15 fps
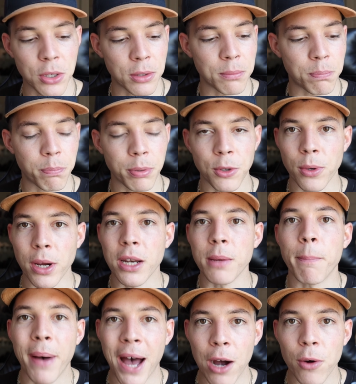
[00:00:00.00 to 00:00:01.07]
on
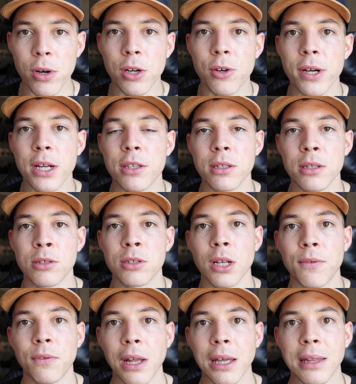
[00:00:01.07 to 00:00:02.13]
creating power grades and
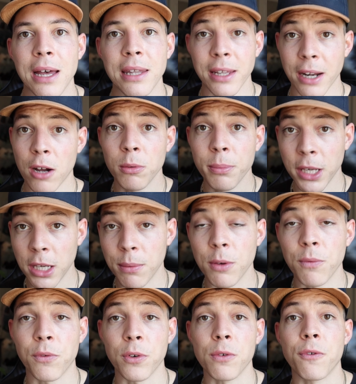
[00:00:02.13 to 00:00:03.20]
stuff like that I'll be
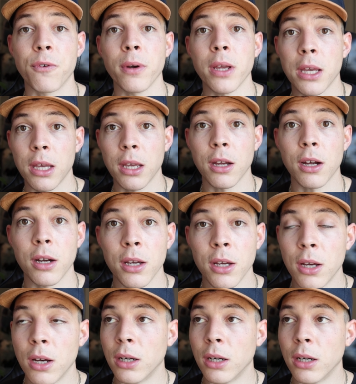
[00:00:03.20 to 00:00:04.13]
giving for free here